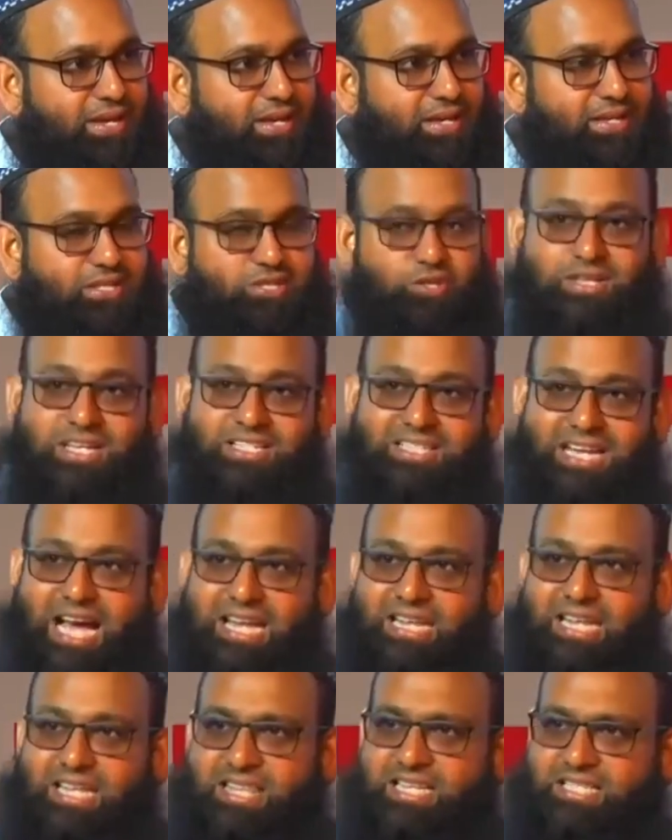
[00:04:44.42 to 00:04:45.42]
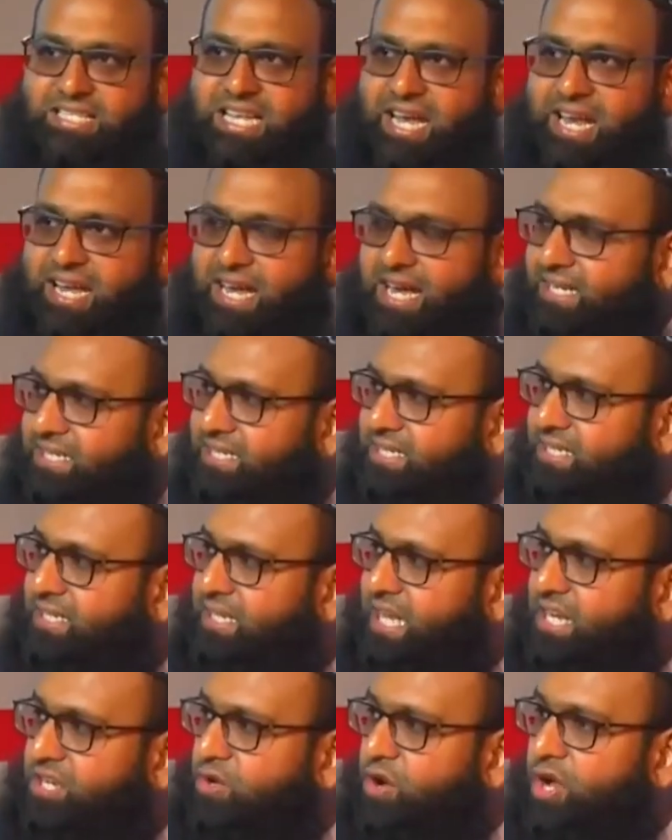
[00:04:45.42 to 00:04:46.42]
So this hadith is telling us
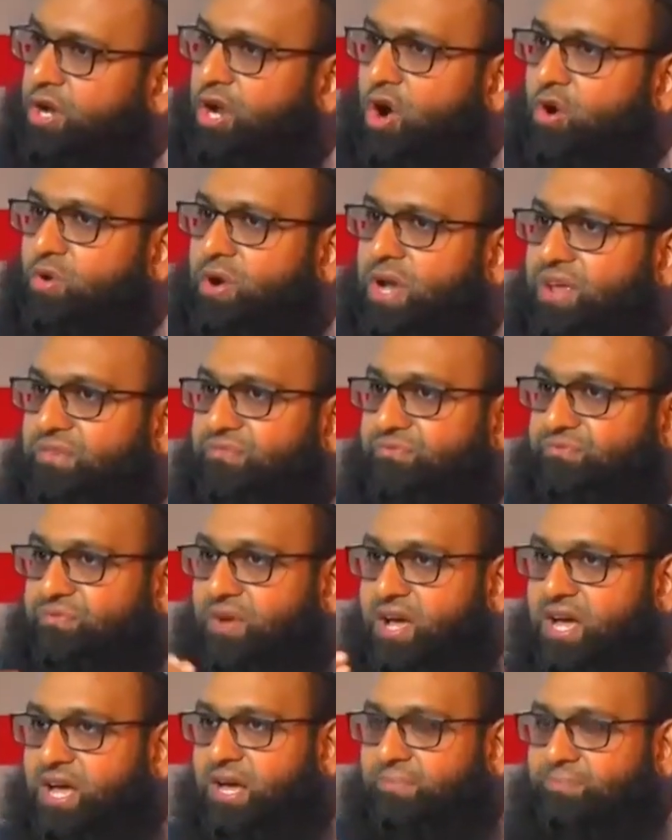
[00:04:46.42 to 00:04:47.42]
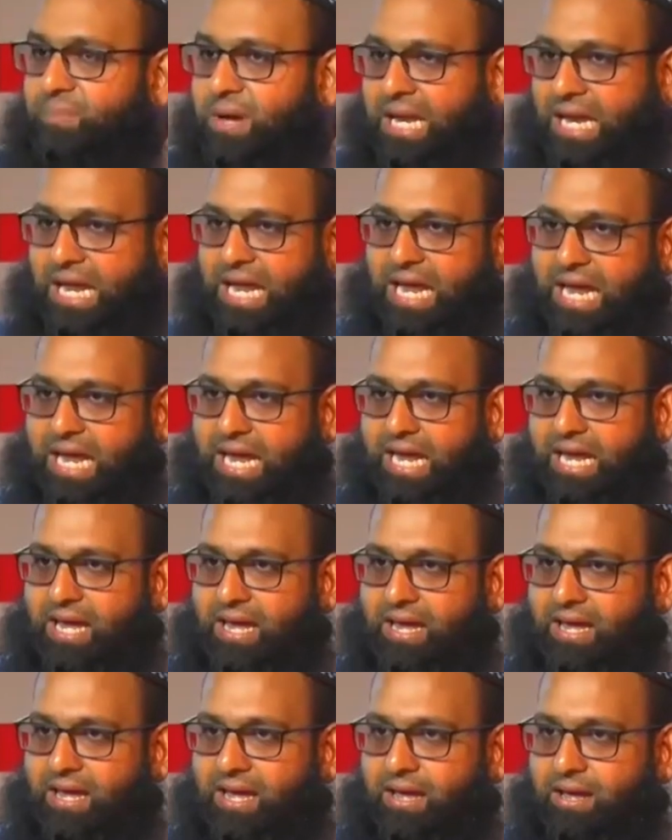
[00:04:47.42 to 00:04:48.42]
that do not only verbally
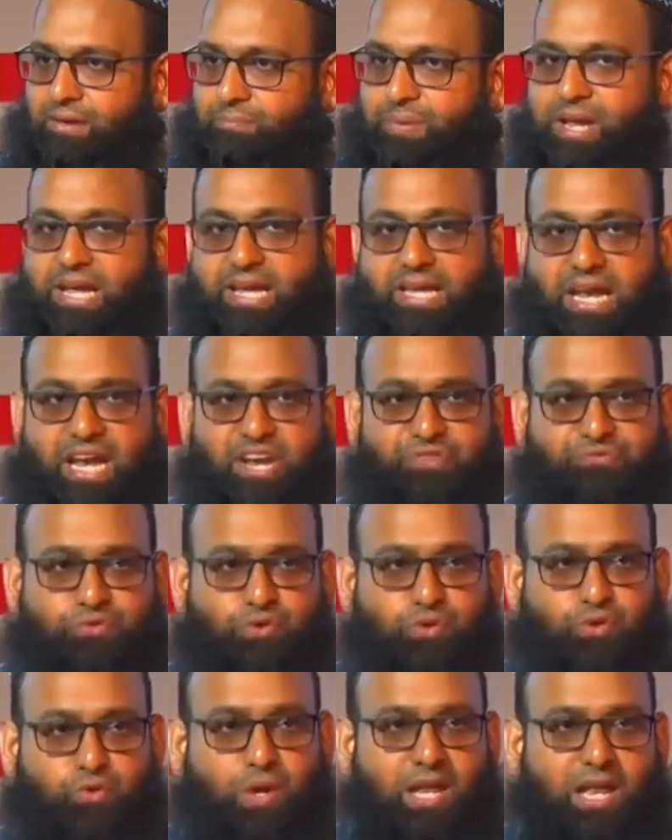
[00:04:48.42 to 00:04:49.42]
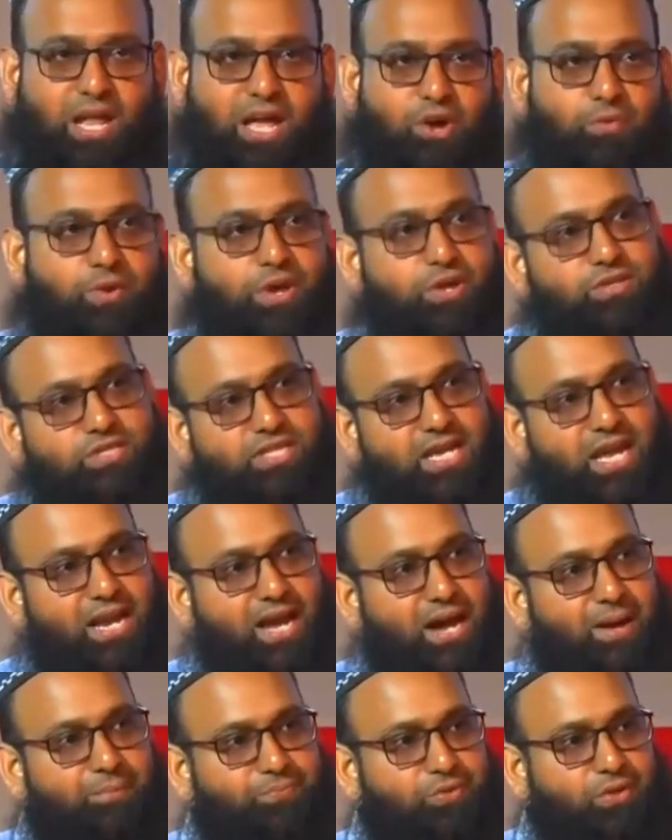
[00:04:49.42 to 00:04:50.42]
be grateful to Allah, where you say
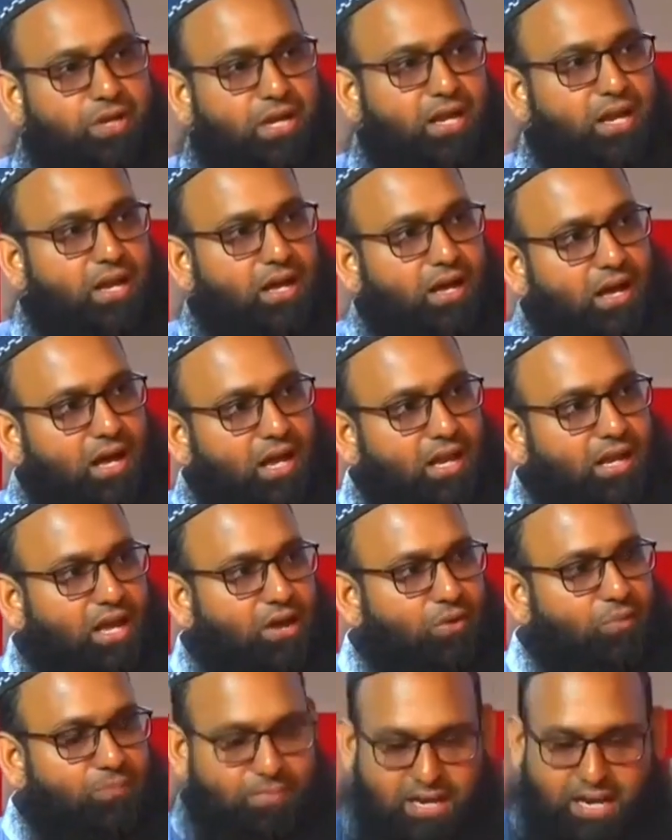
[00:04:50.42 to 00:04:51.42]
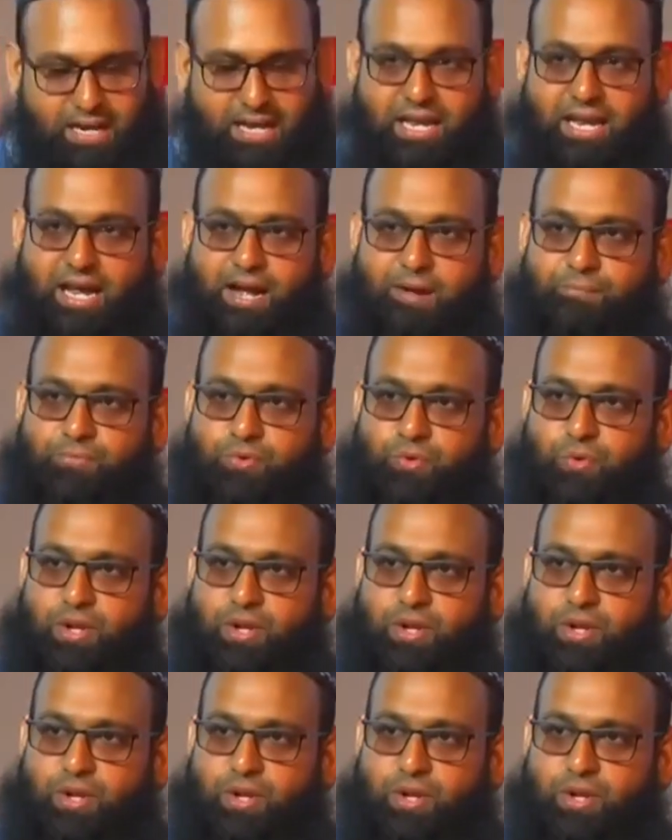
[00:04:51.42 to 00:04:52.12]
Alhamdulillah, Allahumma laka alhamdu wa